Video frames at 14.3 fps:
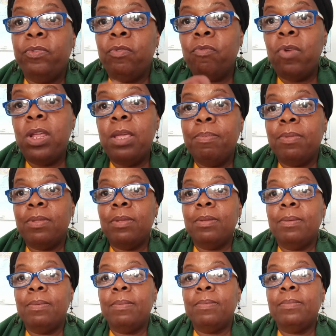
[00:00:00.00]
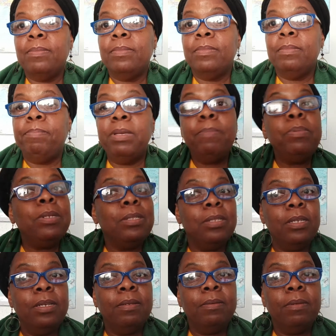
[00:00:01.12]
grapes
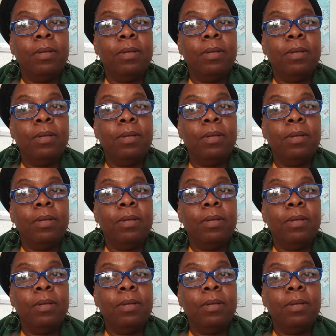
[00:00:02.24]
biblically.